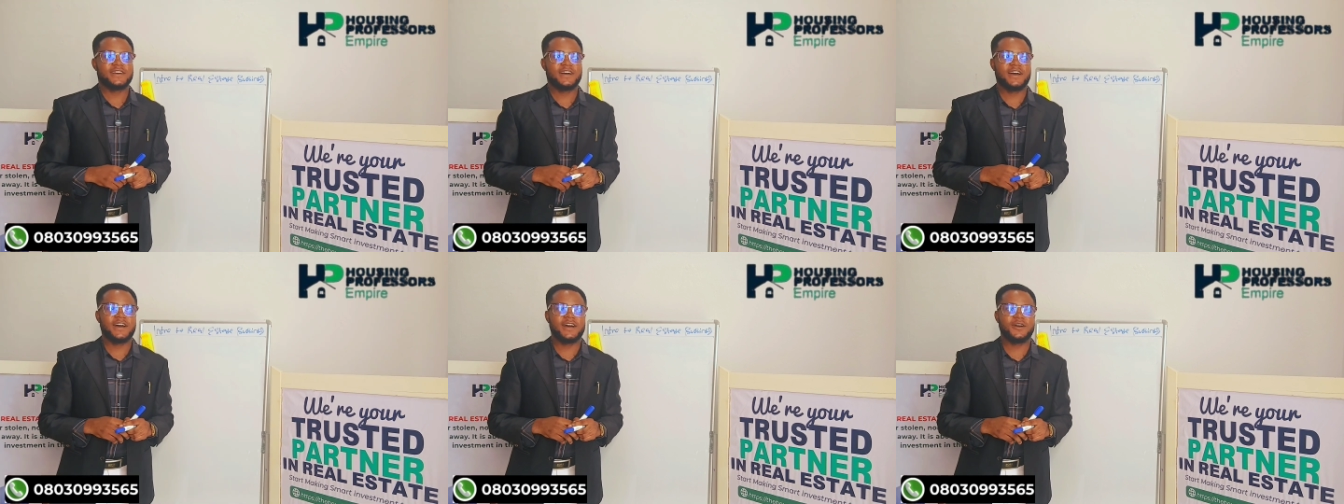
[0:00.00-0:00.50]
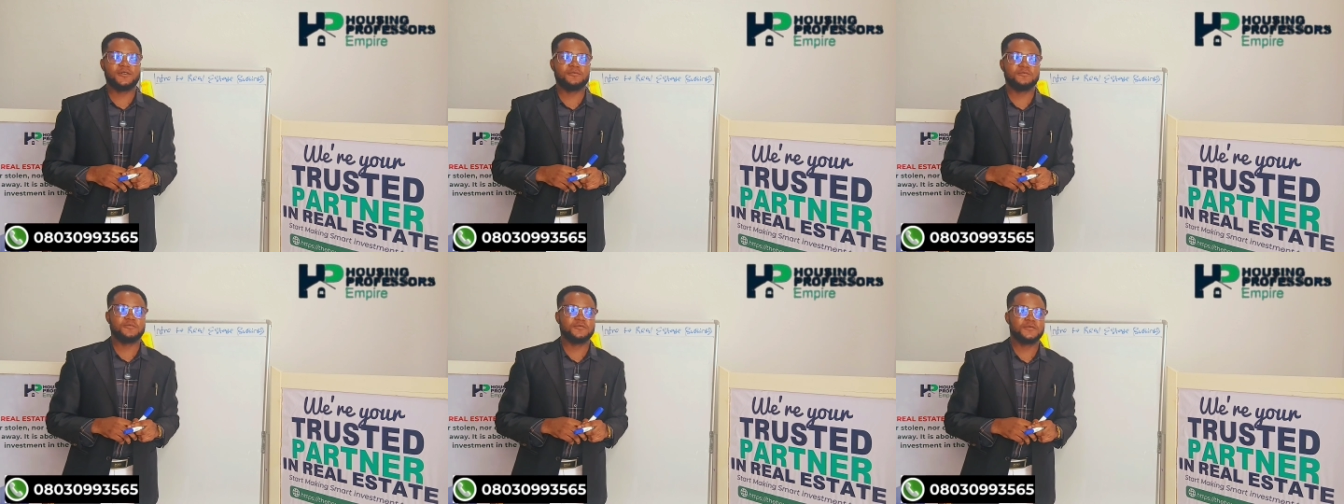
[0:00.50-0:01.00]
I
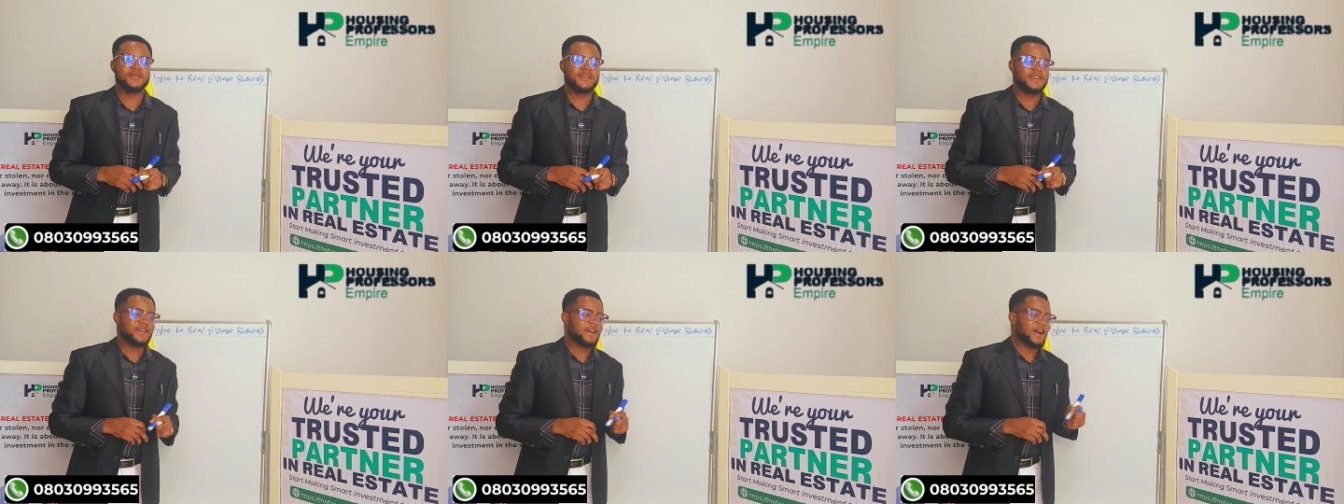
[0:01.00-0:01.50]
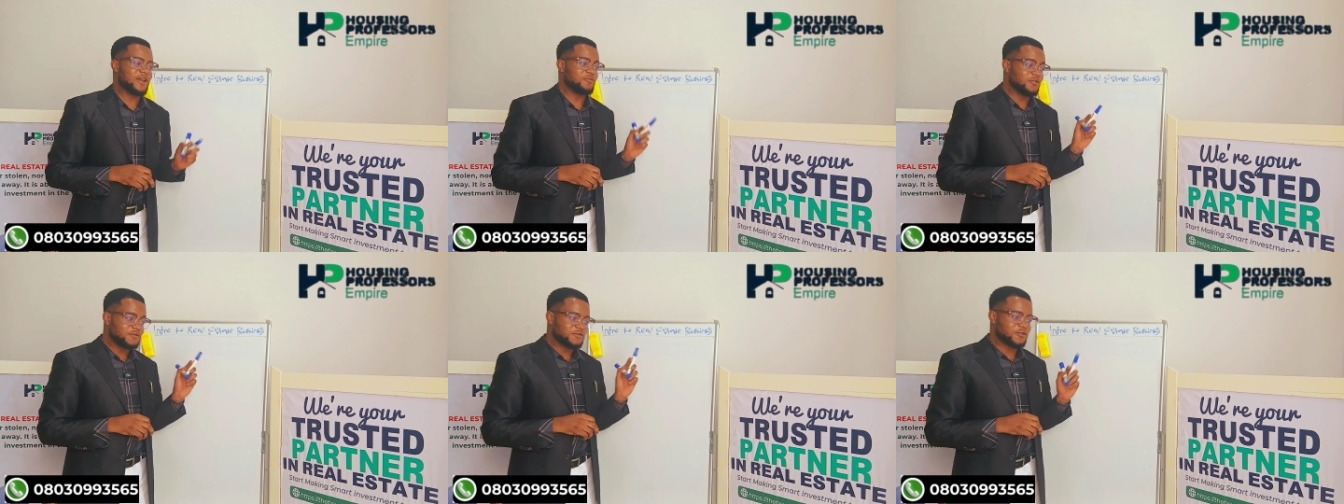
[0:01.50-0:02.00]

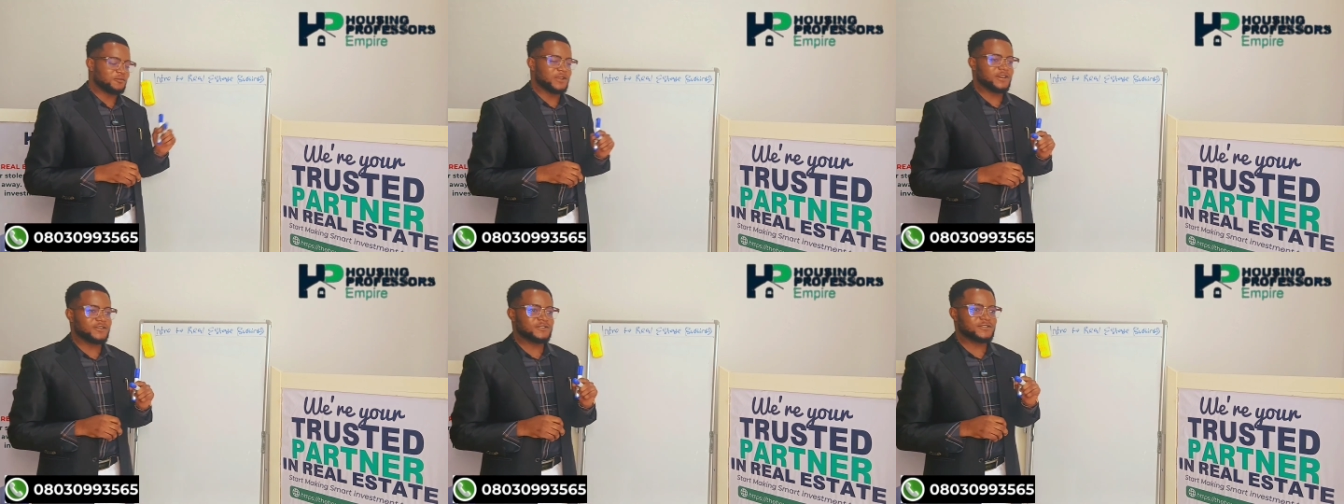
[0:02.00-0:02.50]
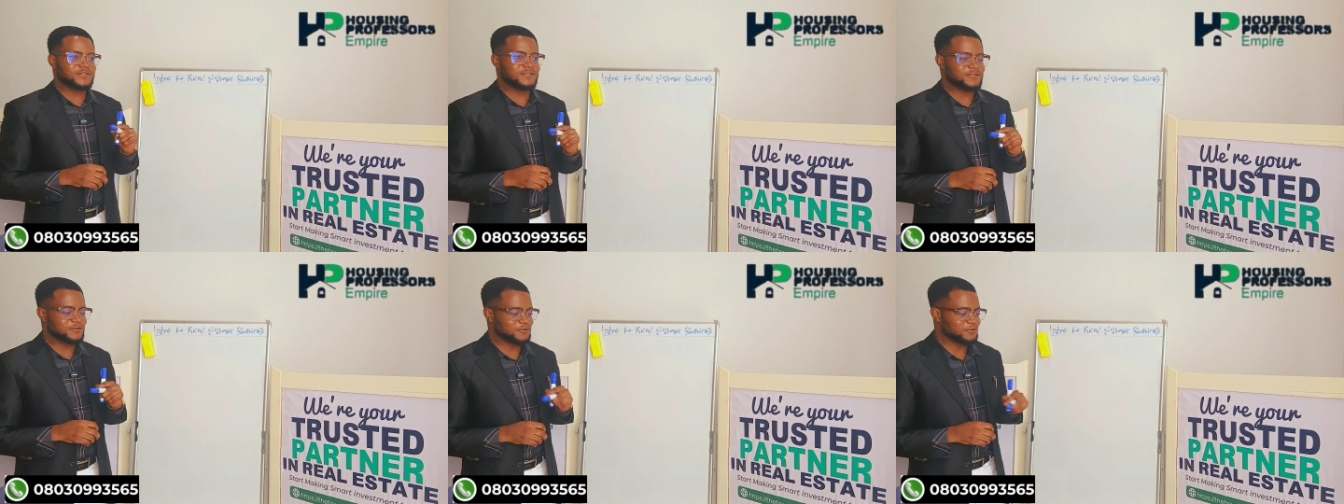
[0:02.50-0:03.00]
moved from Lagos
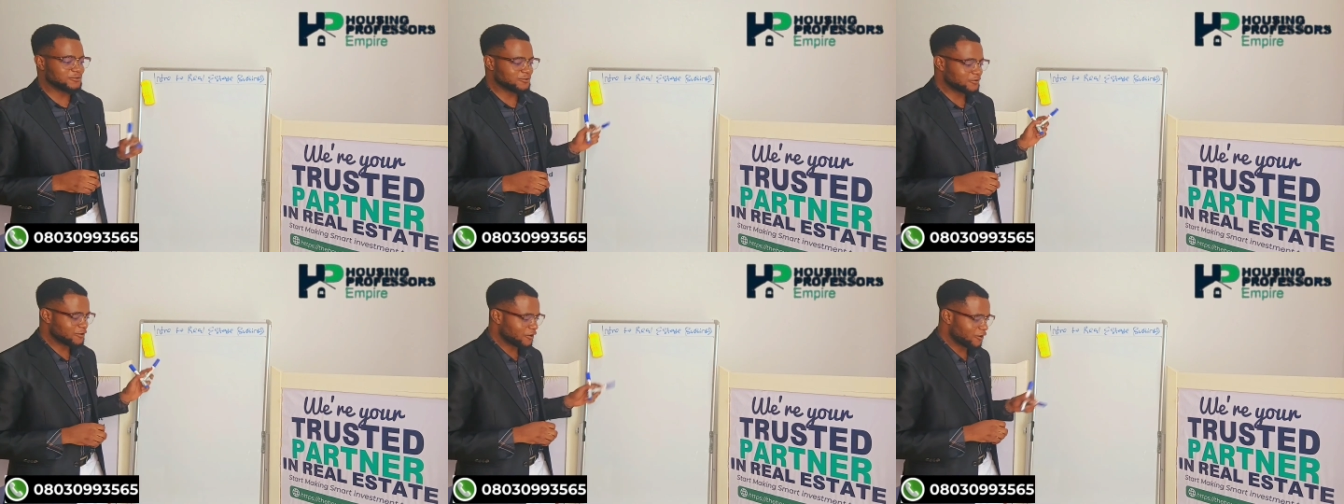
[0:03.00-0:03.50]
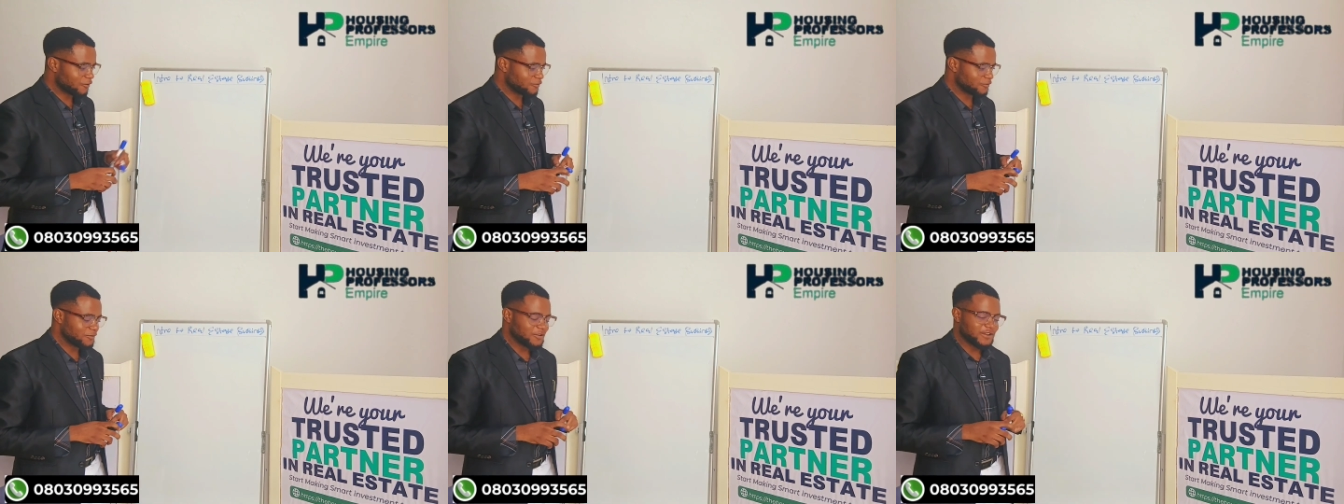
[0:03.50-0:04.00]
to
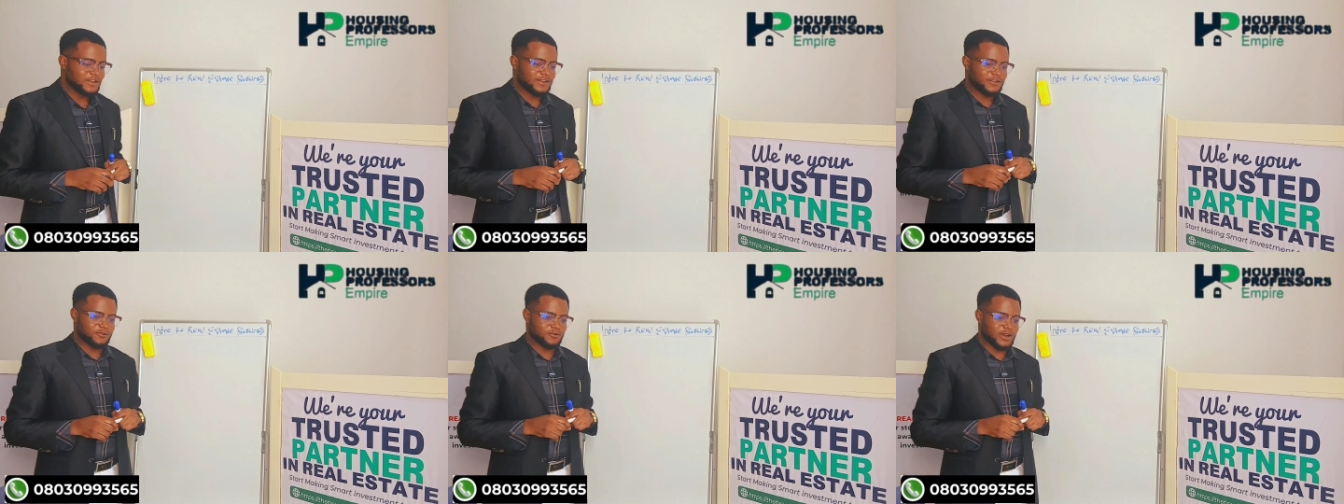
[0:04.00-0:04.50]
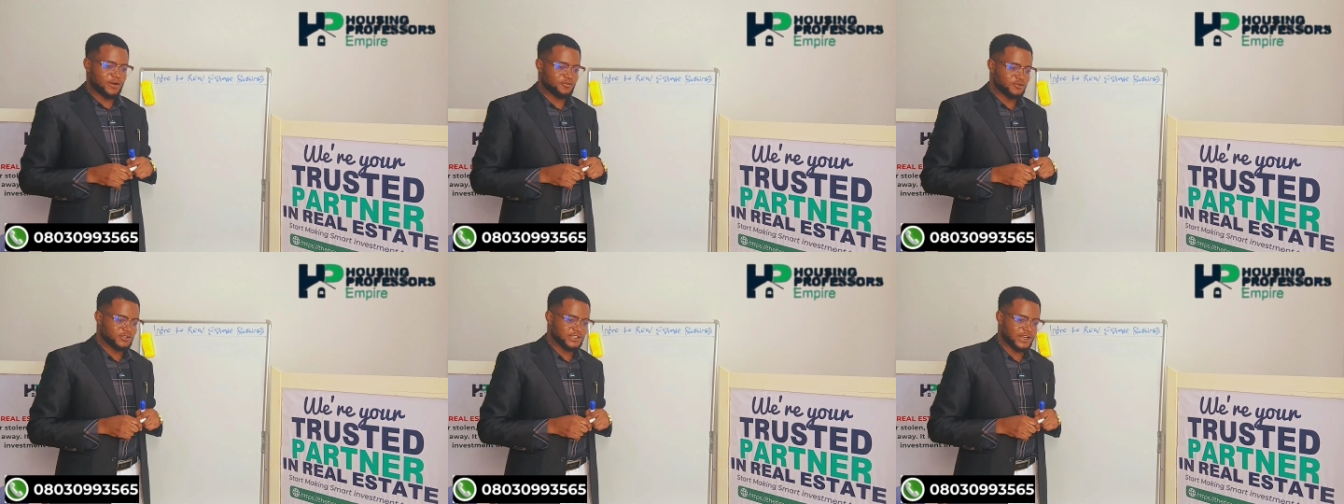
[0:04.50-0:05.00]
come to
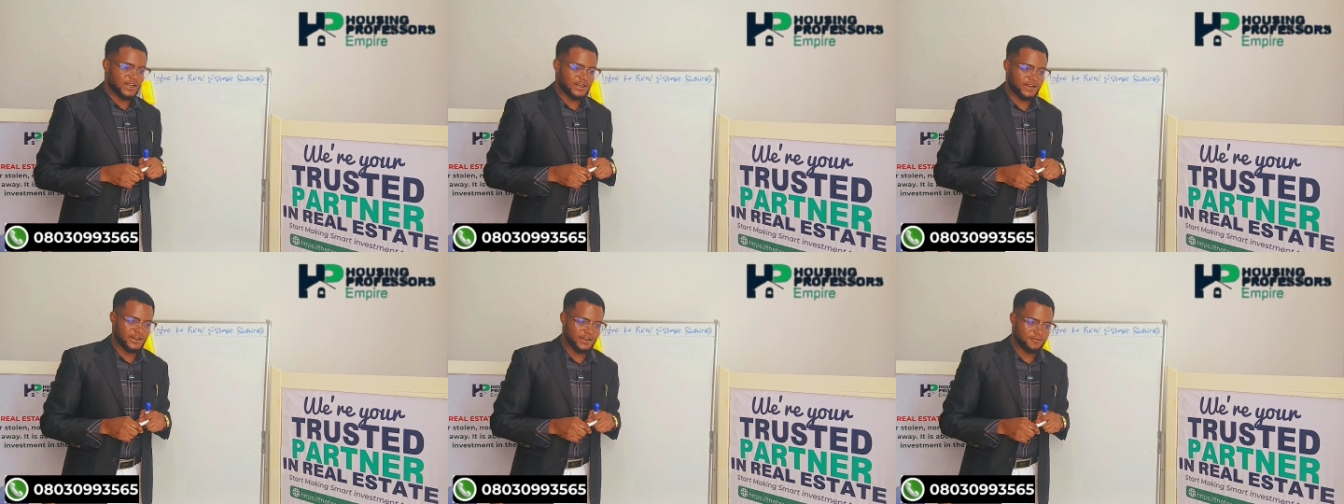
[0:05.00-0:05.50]
Abuja,